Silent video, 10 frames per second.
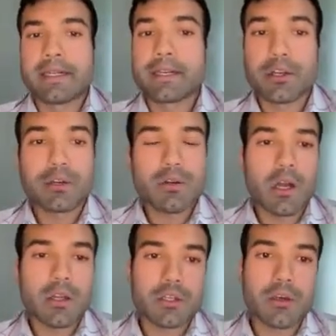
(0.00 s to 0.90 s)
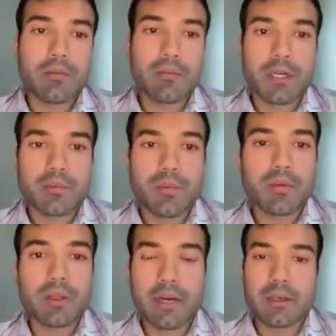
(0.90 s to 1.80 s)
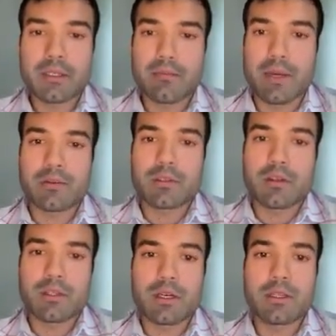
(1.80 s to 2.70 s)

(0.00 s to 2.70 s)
they do not enjoy much popularity in microservice